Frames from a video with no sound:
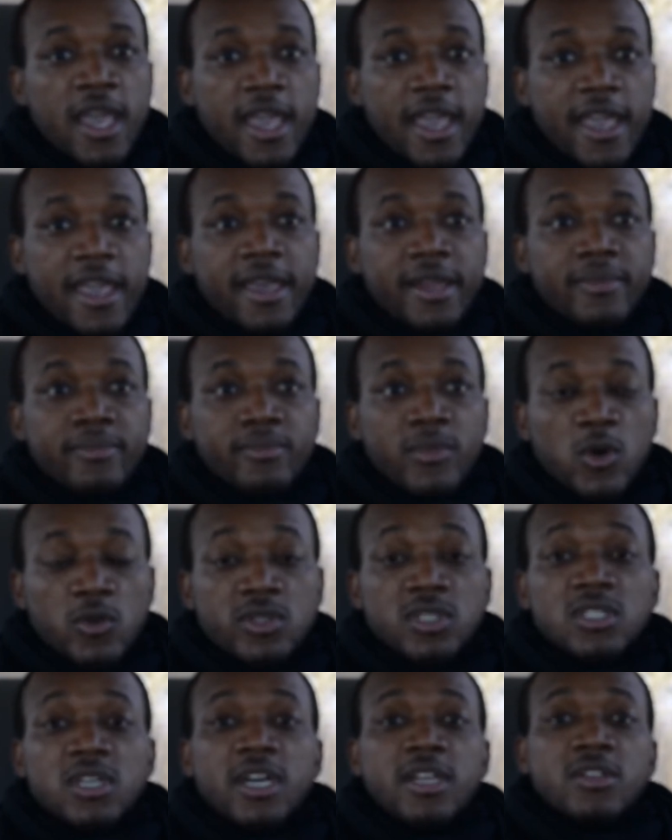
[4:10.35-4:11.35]
and
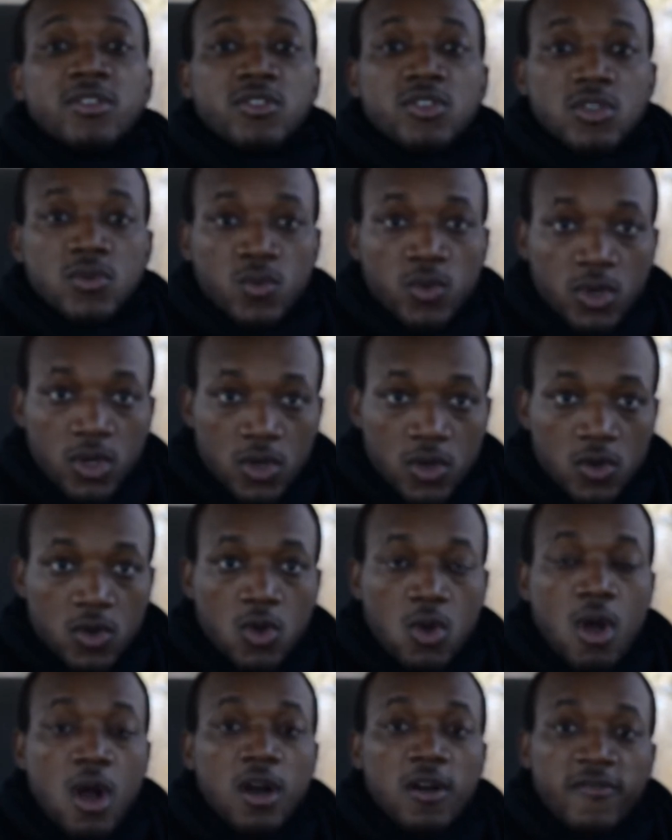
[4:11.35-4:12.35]
most lenders will
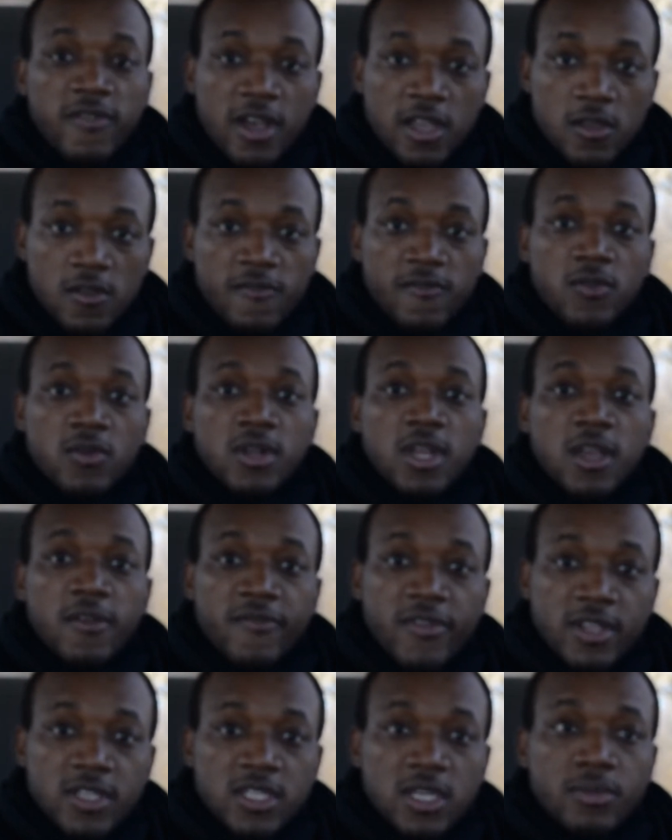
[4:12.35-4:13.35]
qualify you for an
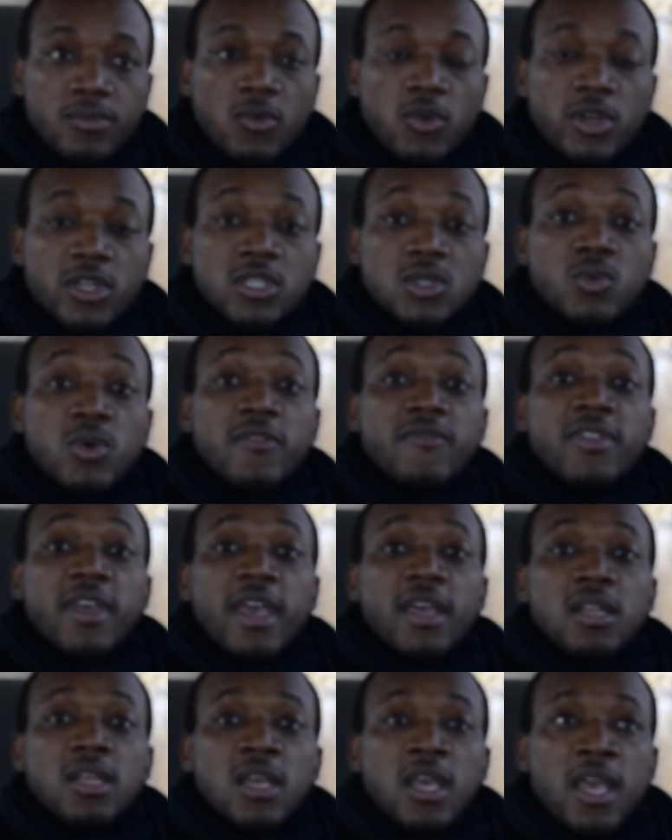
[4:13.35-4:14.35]
FHA mortgage with
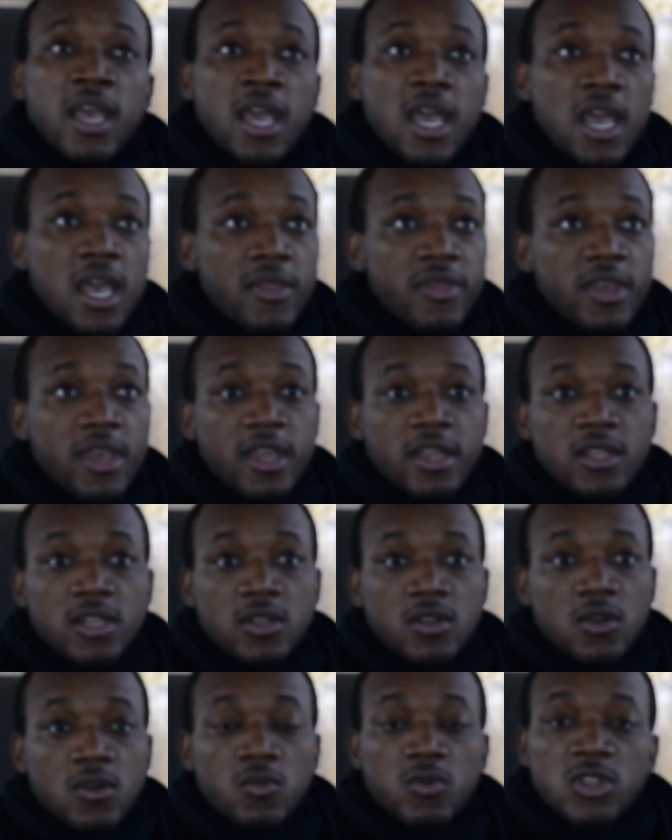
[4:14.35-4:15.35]
that. And then,
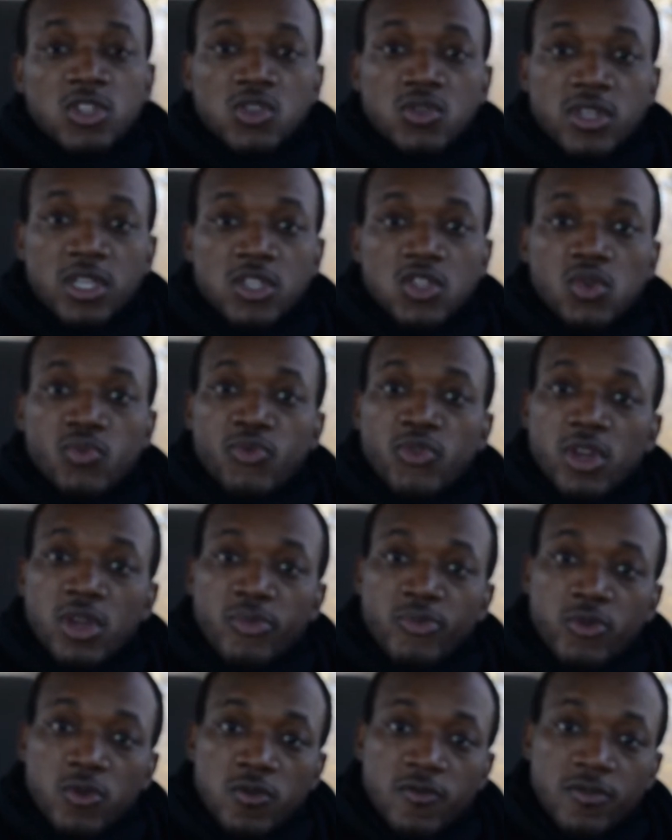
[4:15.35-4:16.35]
once you get your
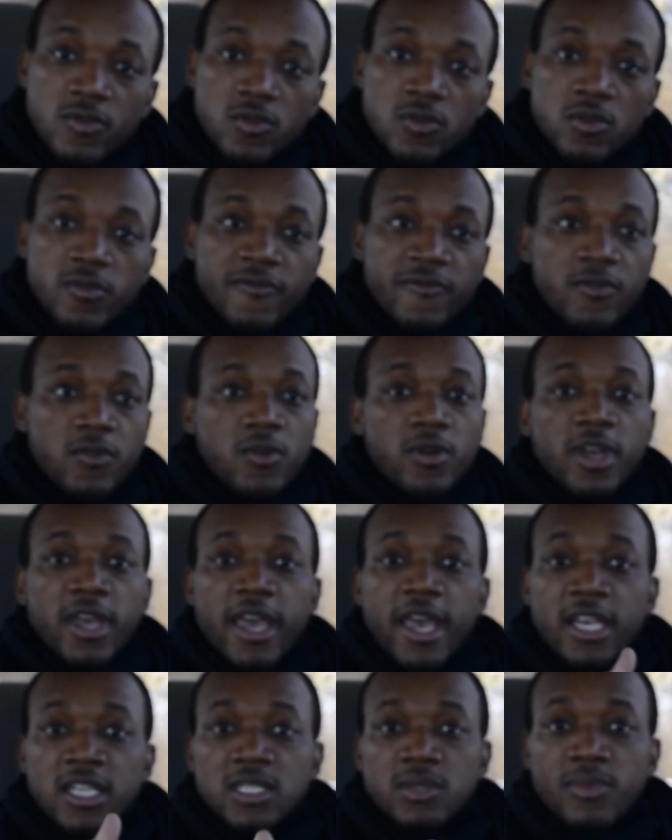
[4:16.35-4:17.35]
pre-approval for
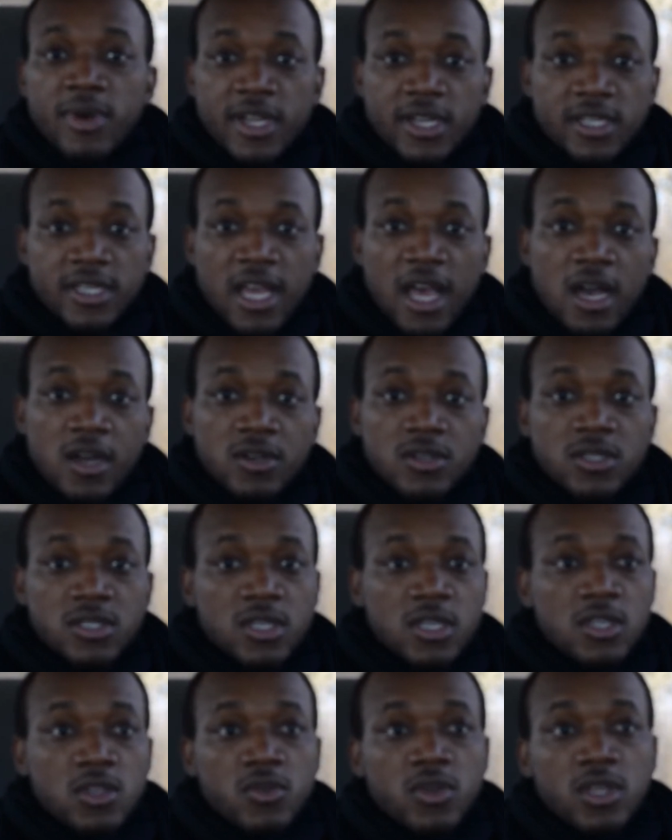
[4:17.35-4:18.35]
X amount of dollars,
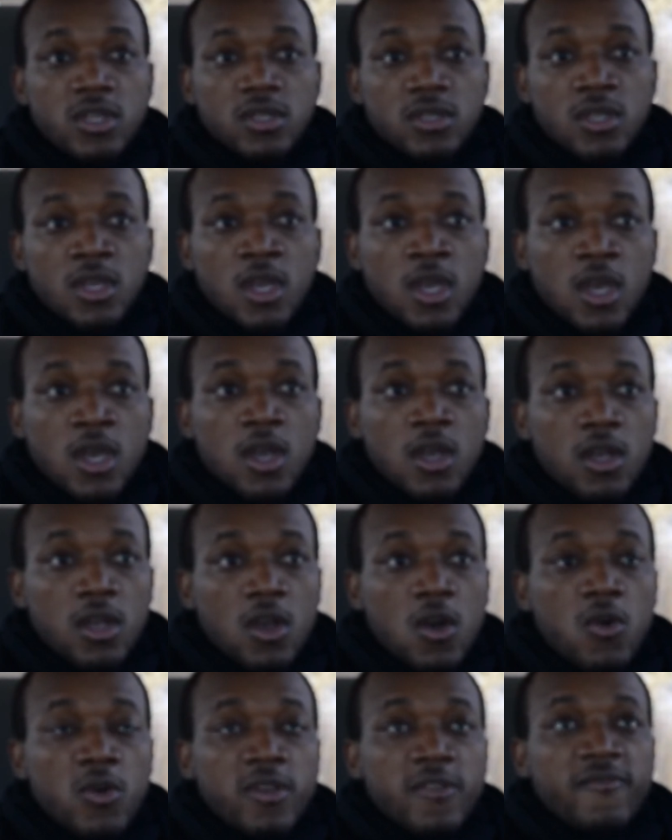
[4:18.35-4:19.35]
then you can
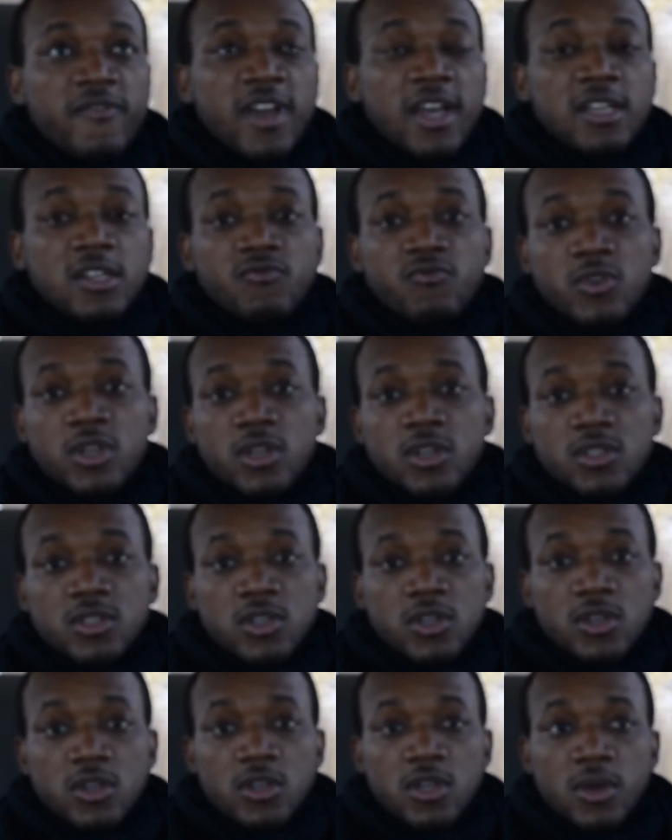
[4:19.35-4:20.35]
go and find a
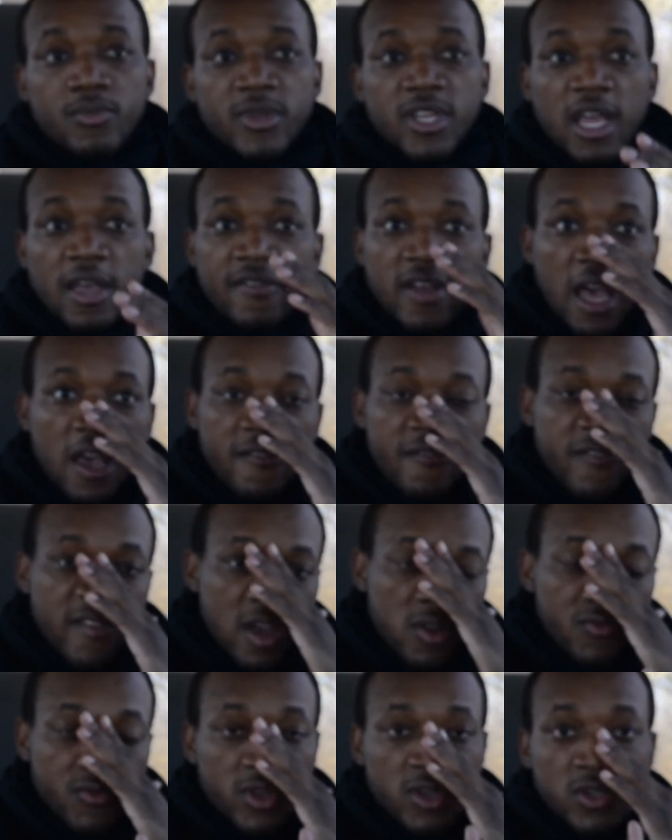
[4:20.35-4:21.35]
realtor. I've
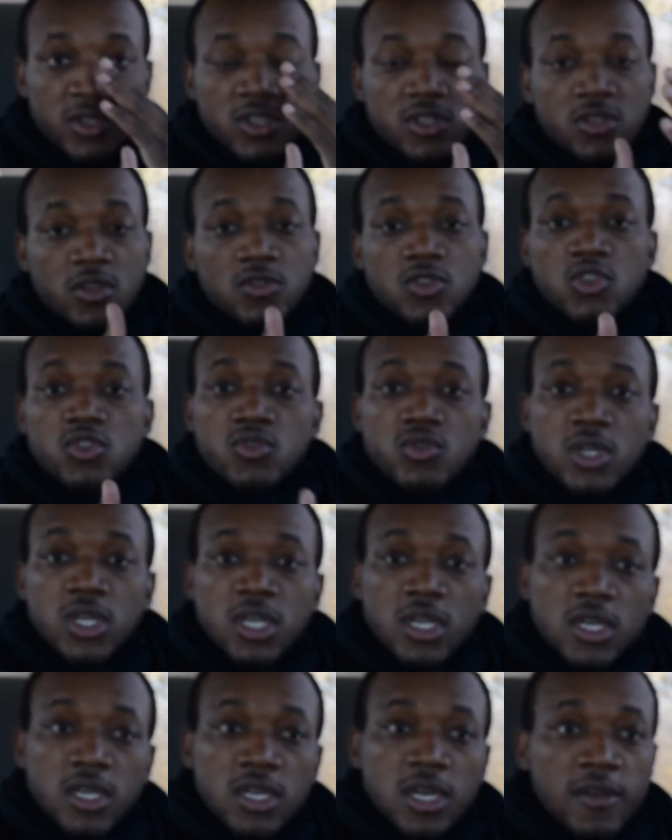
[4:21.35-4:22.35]
found realtors on
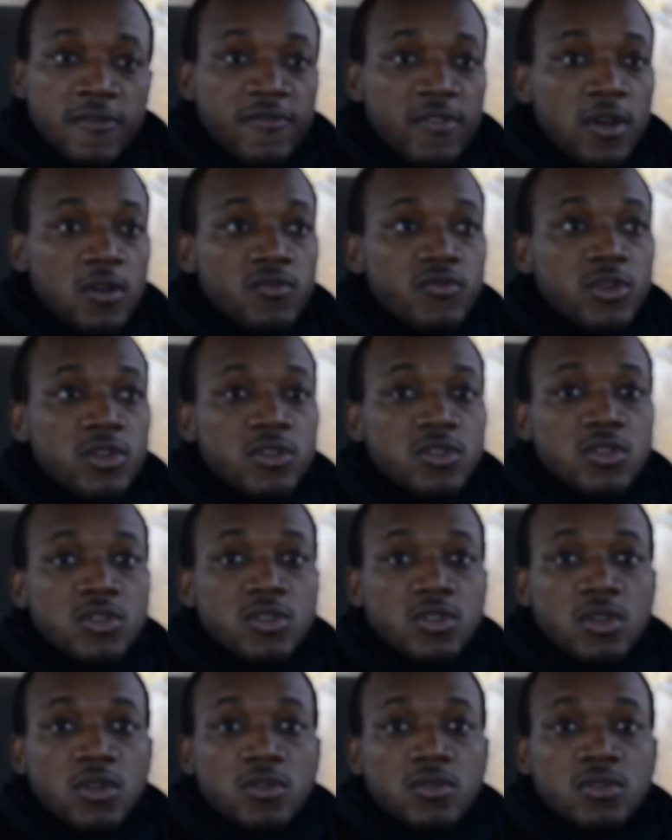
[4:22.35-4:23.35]
Trulia. I found
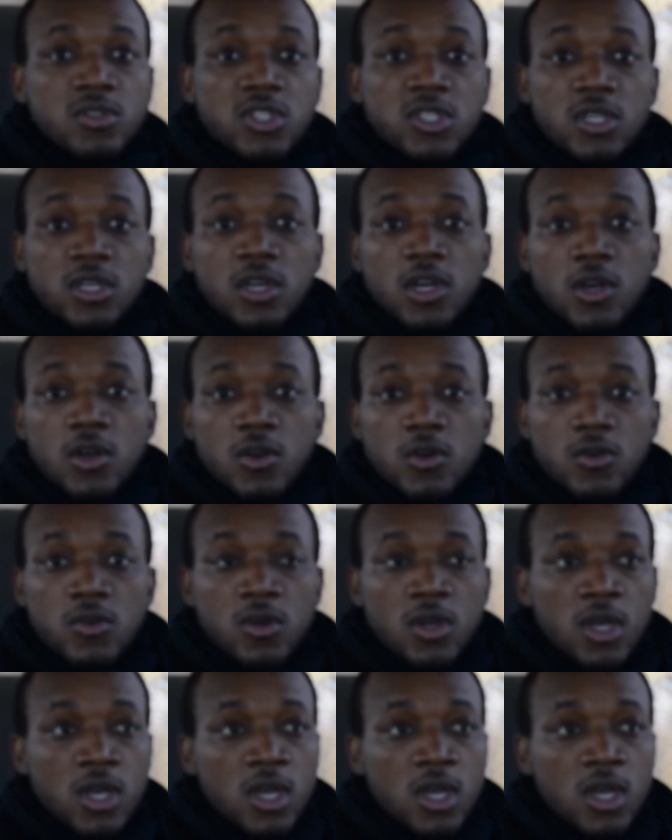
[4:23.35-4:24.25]
realtors on Zillow.